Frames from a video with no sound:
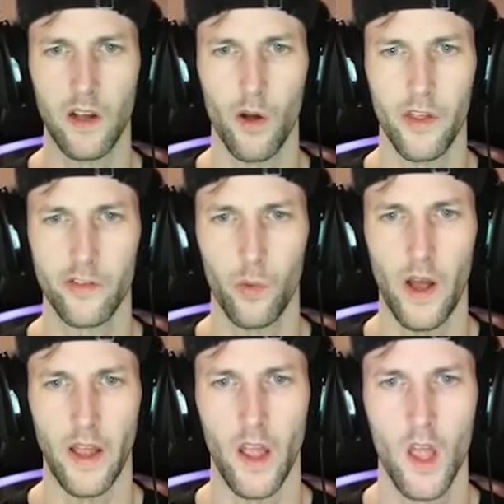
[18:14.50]
go this
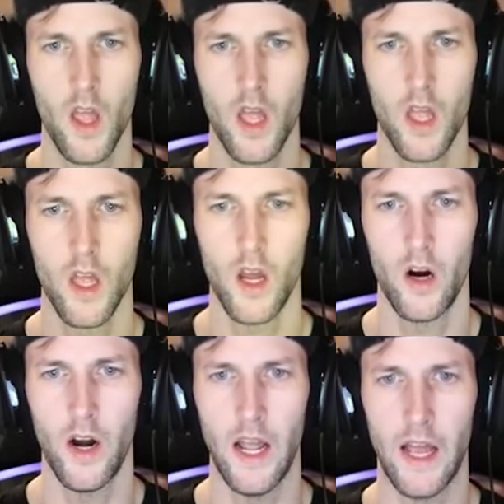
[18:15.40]
way. All
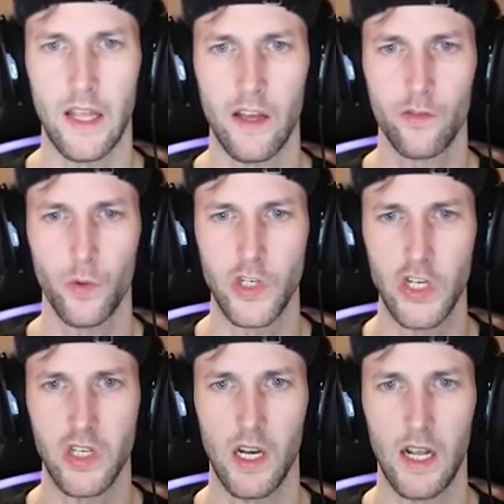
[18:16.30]
right, I guess we're
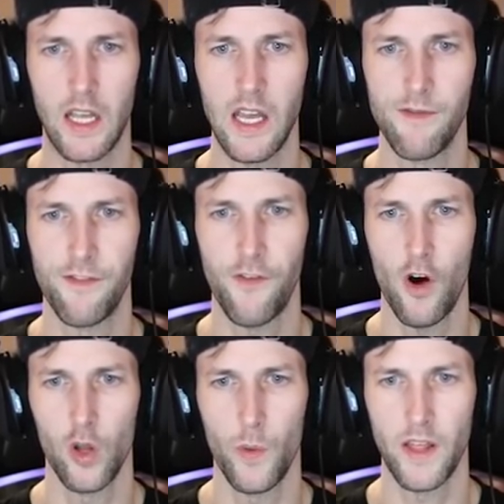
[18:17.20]
just gonna keep
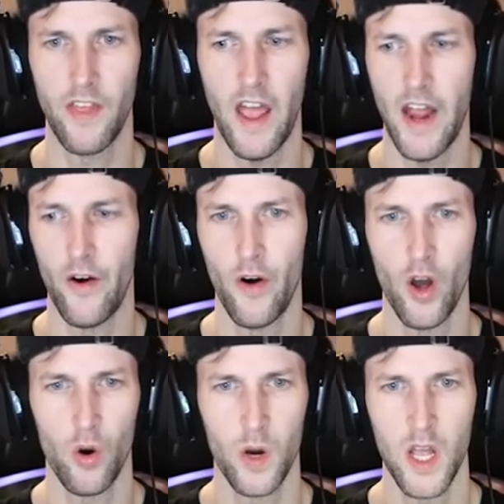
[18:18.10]
following the
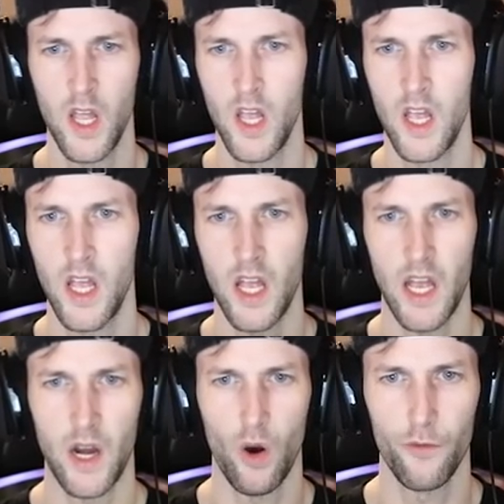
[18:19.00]
arrow
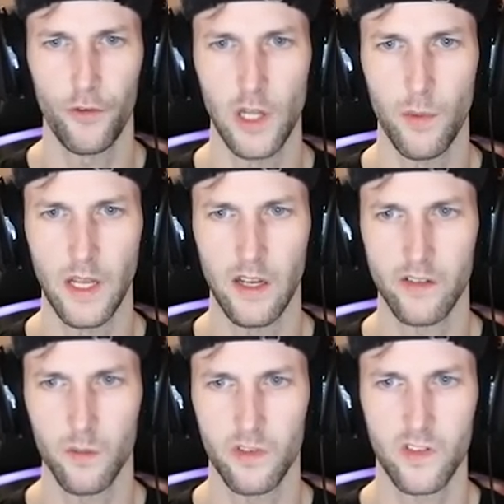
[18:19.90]
and hopefully we can get
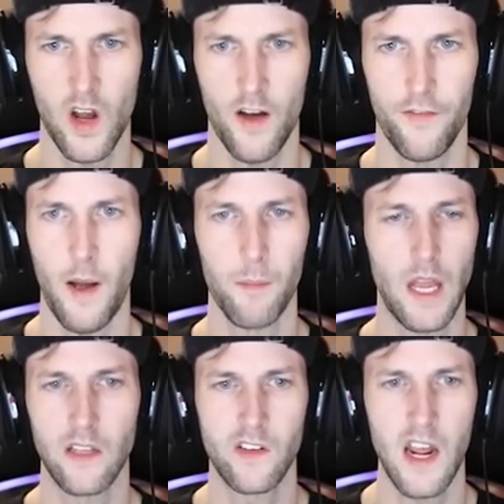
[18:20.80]
some stuff.
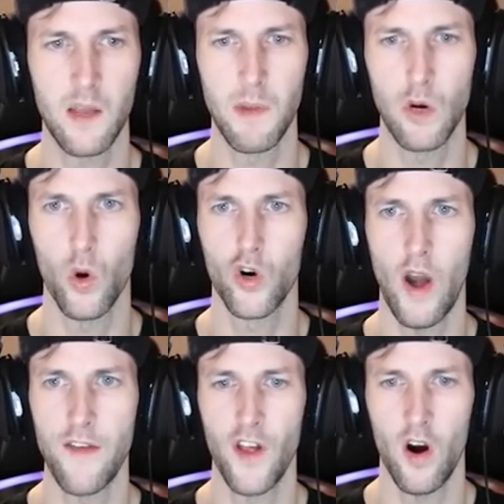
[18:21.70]
It's taking me to a
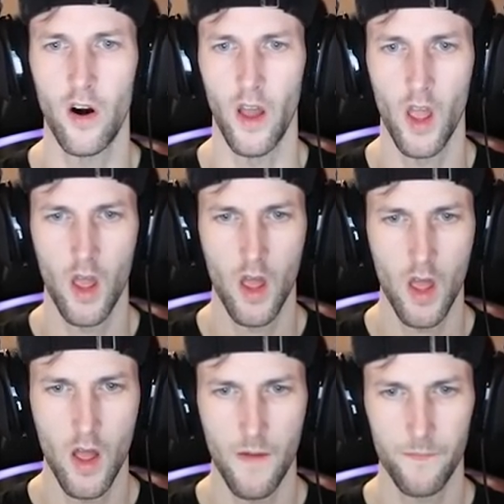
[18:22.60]
graveyard.
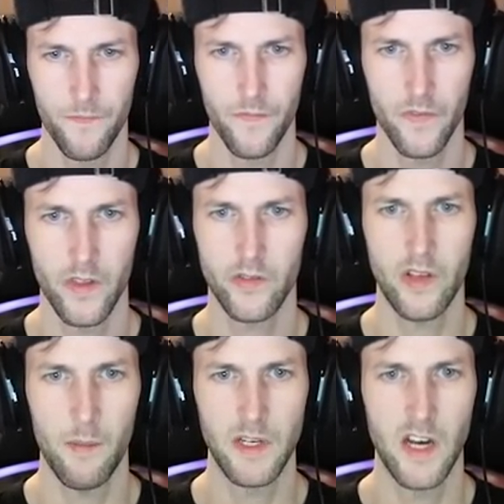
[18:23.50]
The
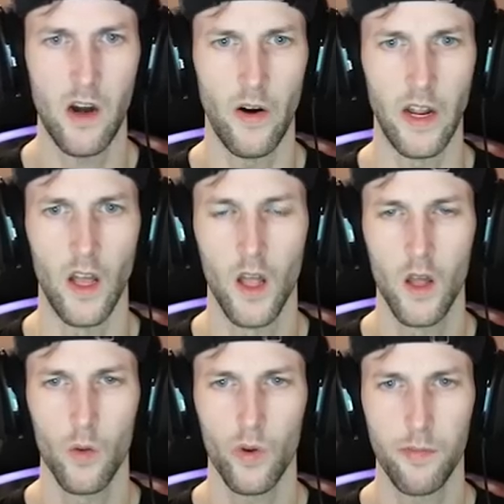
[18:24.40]
cemetery
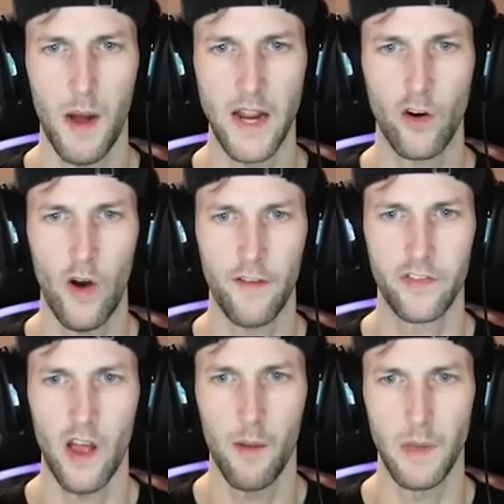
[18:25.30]
with Minecraft
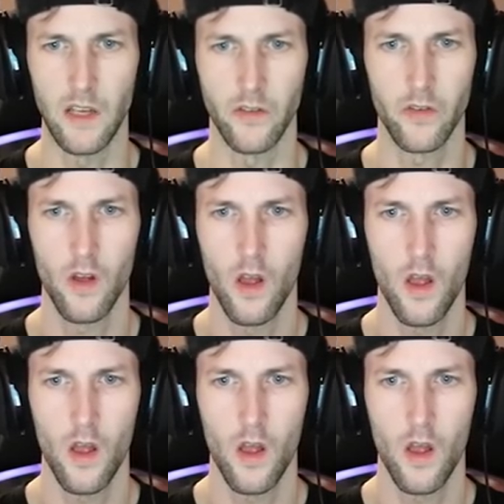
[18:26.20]
zombies.